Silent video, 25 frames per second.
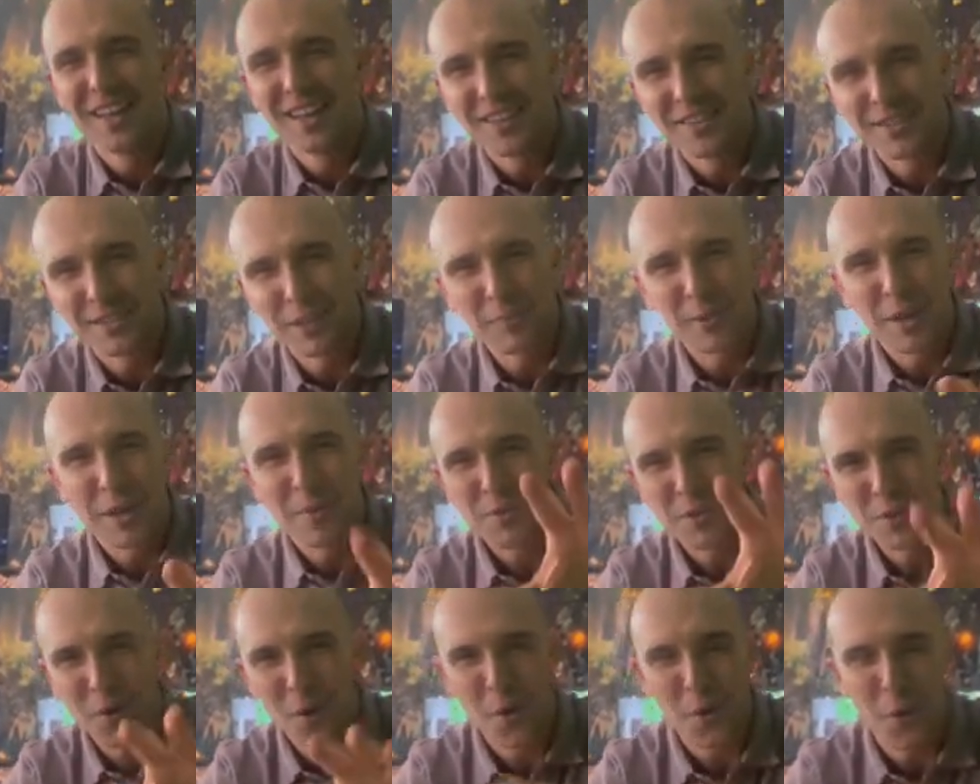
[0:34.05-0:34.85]

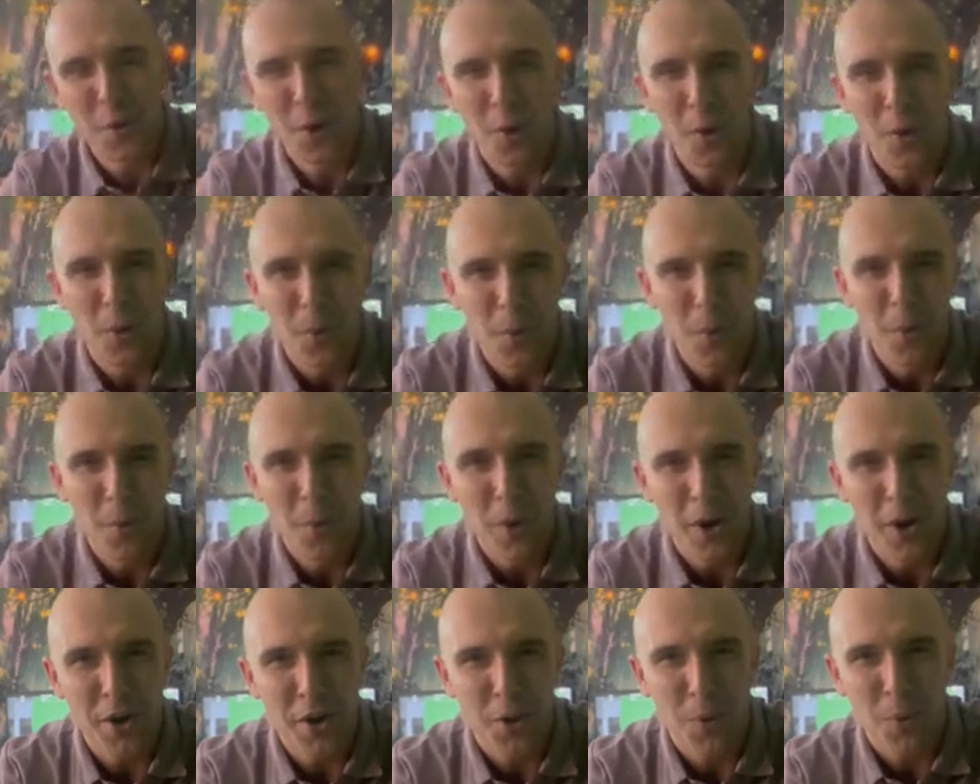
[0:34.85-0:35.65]
Sometimes you don't know
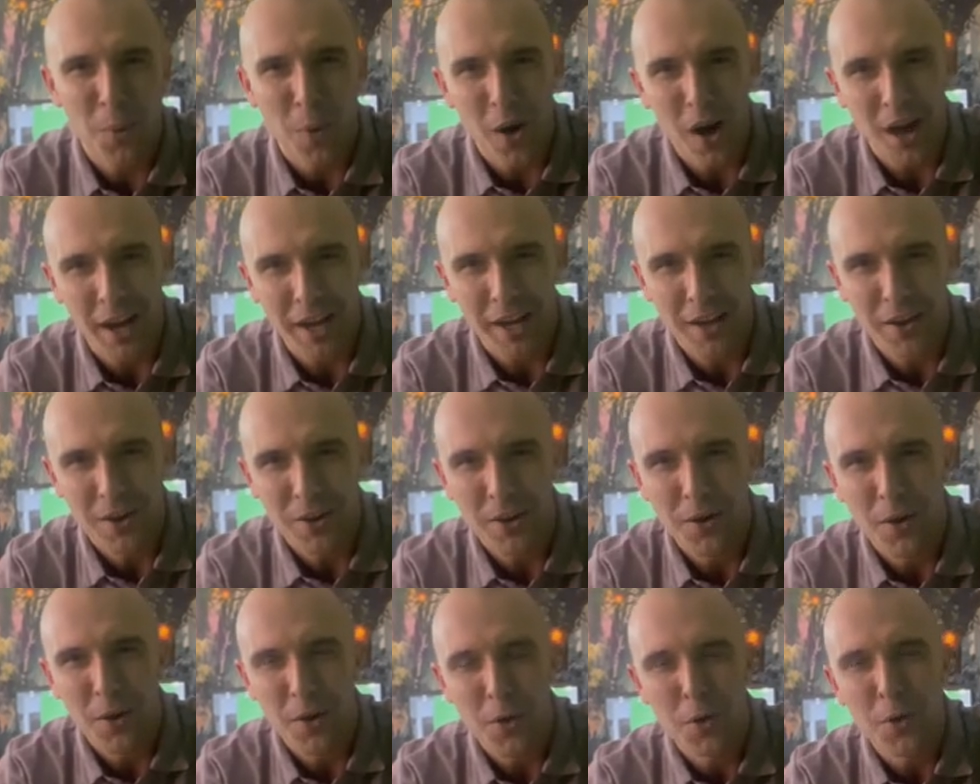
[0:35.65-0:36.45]
where you're walking
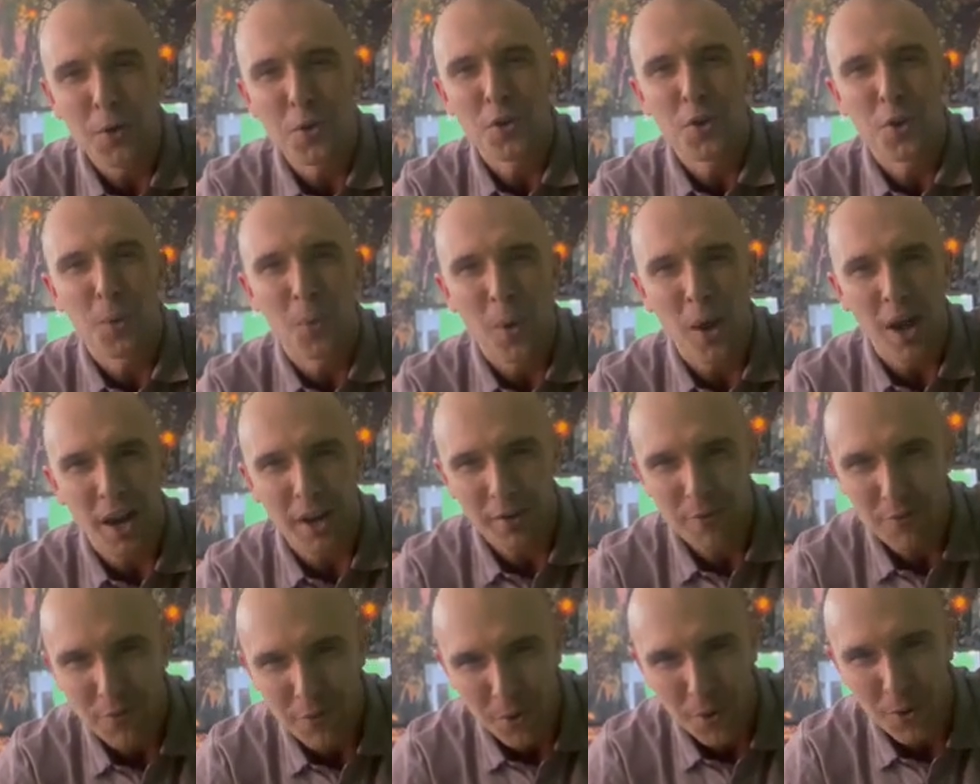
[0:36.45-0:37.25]
or who you're
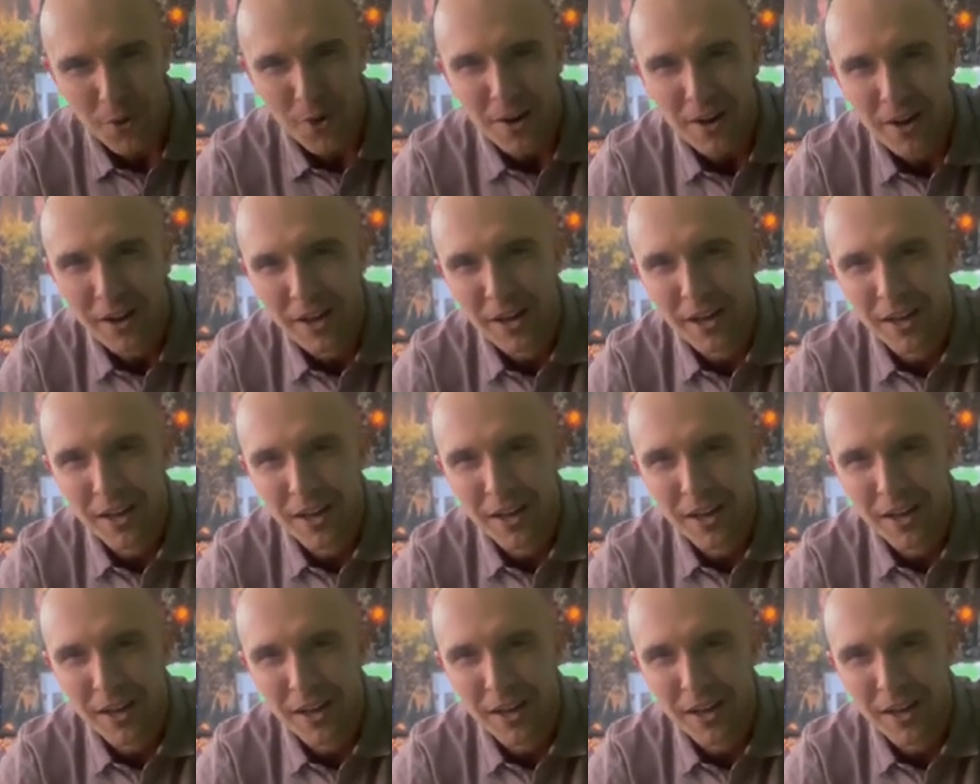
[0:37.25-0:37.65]
walking for.